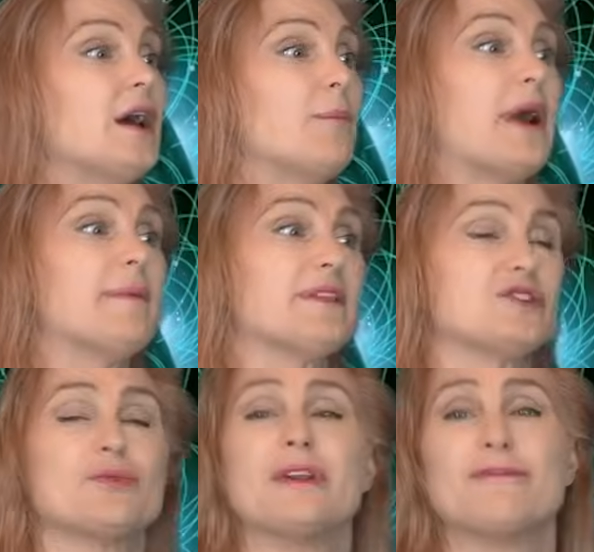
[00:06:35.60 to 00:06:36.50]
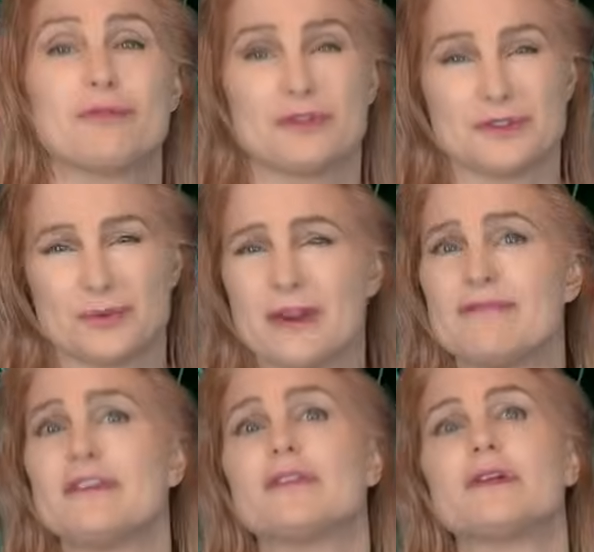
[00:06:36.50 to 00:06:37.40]
by about the 24th and
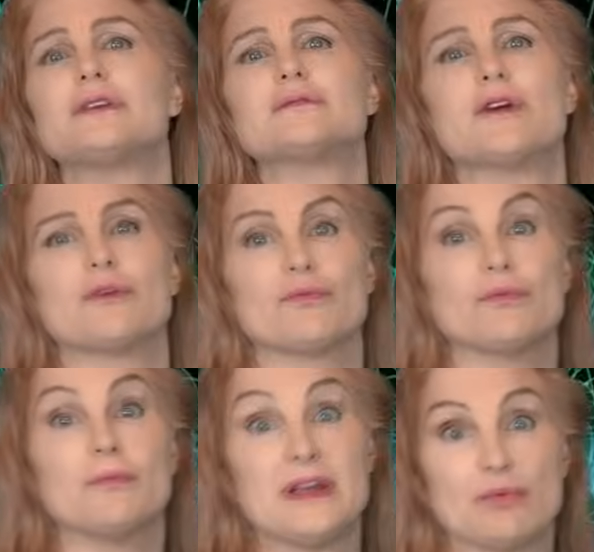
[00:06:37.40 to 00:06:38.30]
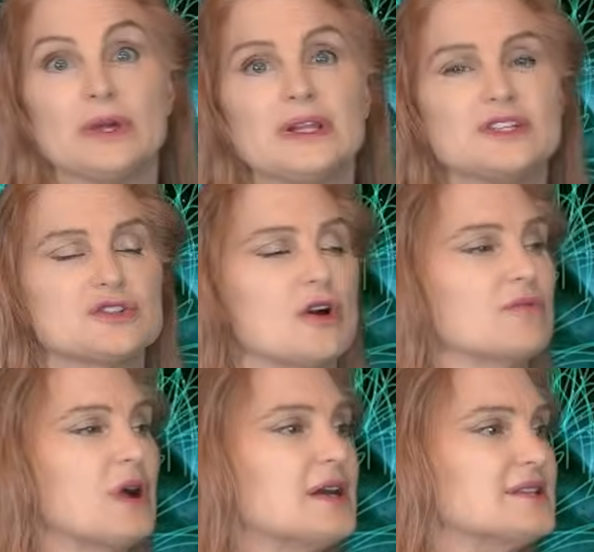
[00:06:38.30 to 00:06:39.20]
25th, things may really start
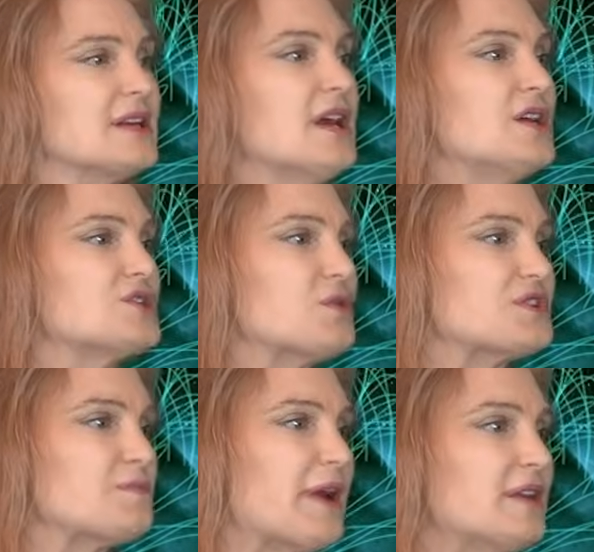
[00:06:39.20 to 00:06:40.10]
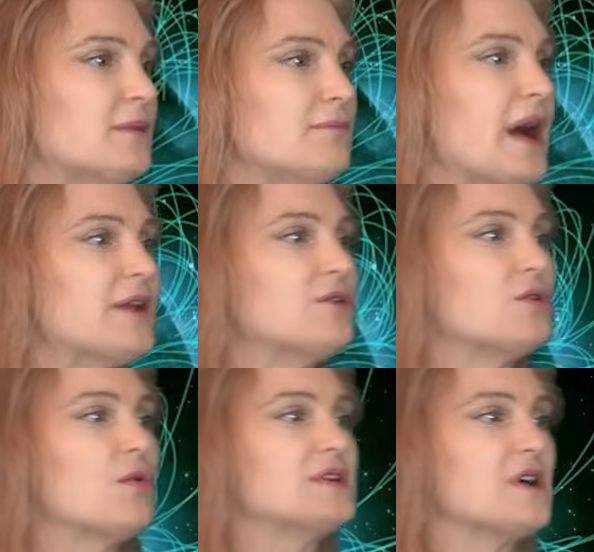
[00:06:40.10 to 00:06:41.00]
rising. So expect the minor
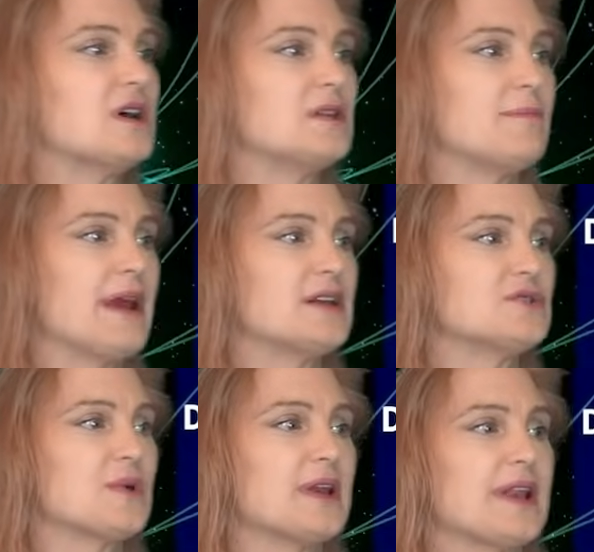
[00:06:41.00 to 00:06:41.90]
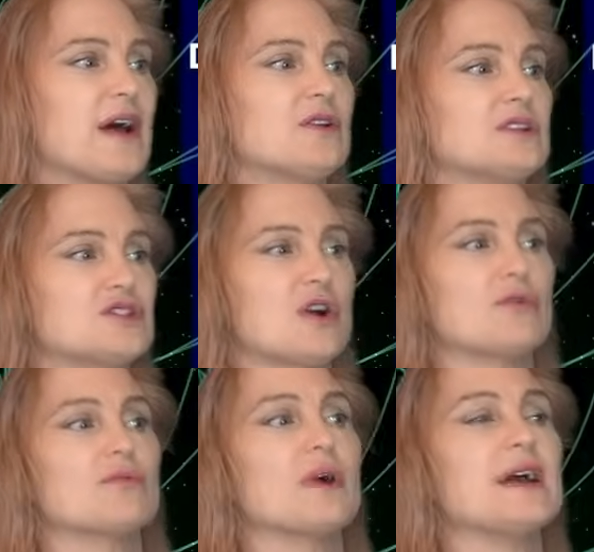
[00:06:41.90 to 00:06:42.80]
noise on the bands right now to start
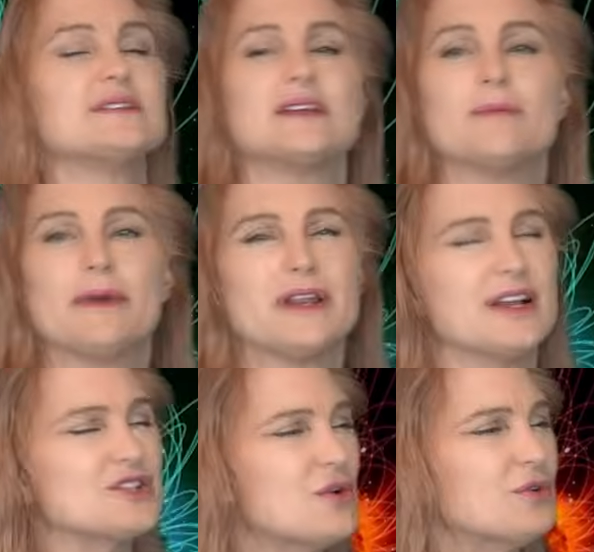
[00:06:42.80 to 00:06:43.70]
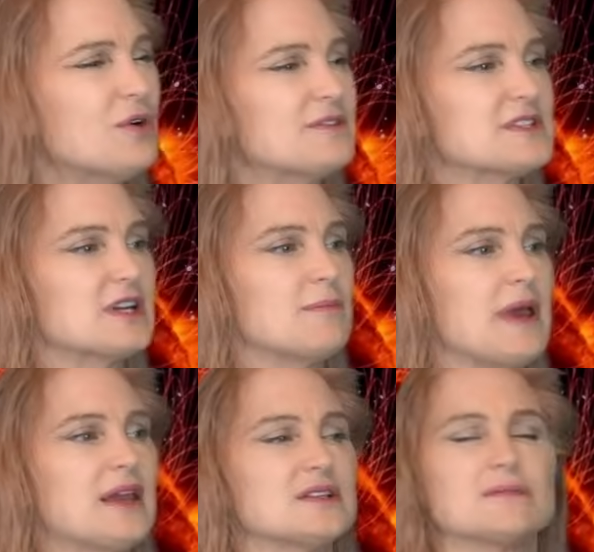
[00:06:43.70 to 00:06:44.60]
rising a bit. I don't know if it's going to
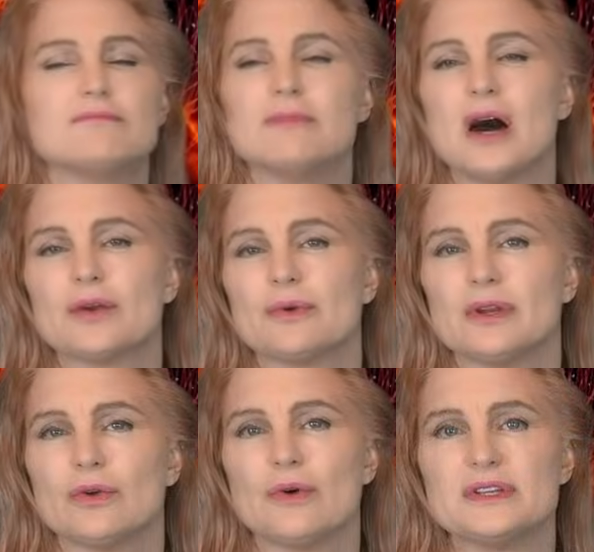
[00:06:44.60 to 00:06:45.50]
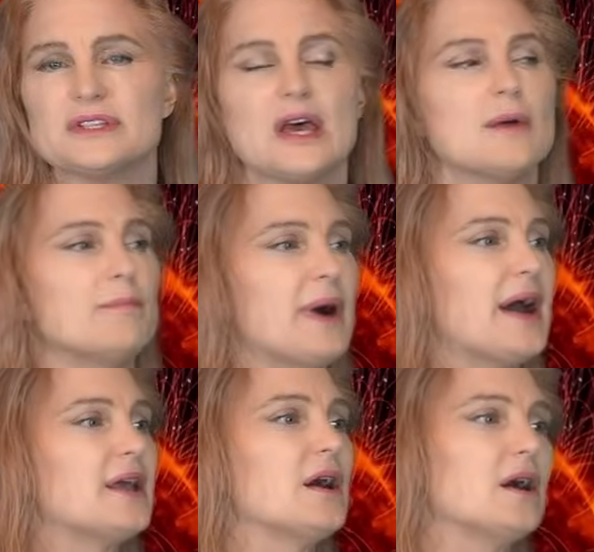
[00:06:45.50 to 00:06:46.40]
make it to moderate noise
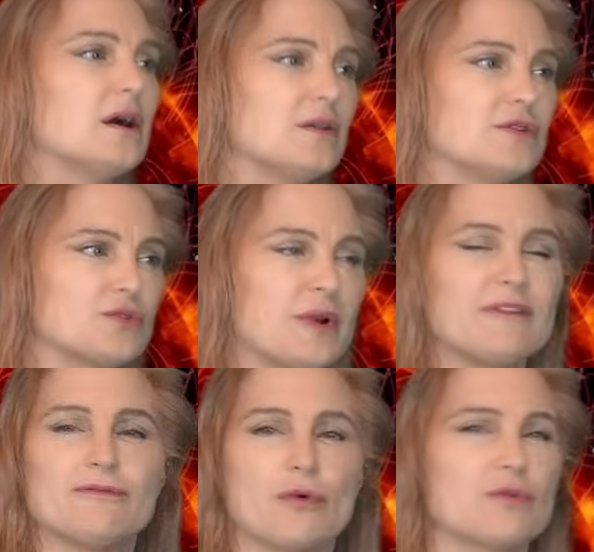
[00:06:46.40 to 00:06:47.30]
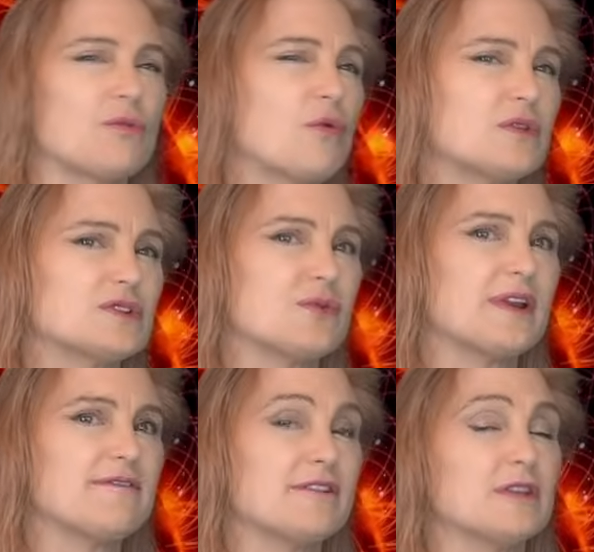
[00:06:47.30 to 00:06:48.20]
by the 24th or the
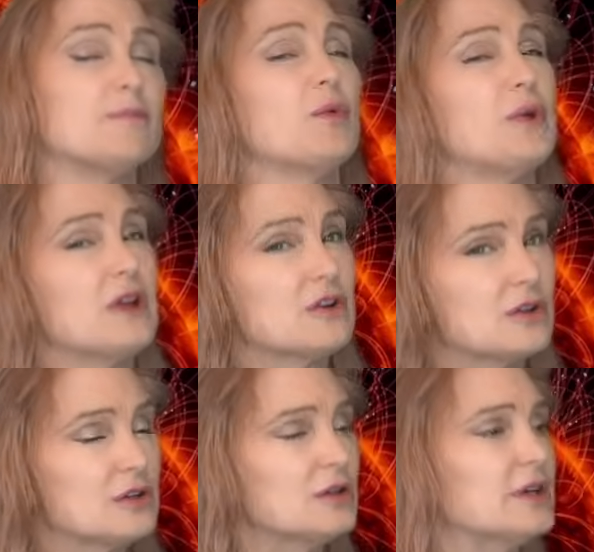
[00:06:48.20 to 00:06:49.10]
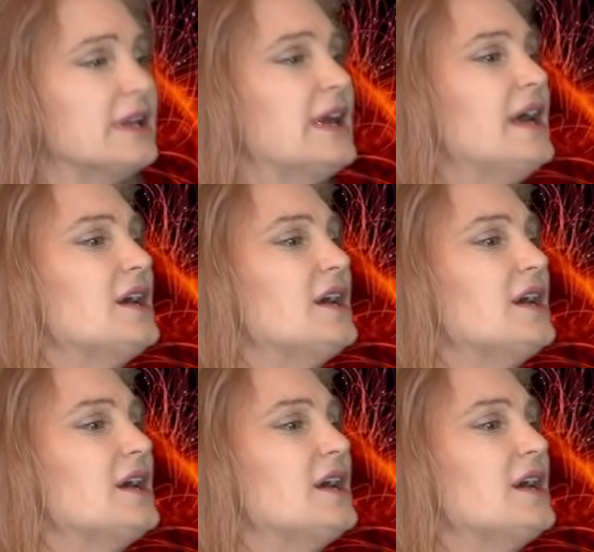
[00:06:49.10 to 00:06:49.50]
25th, but we could.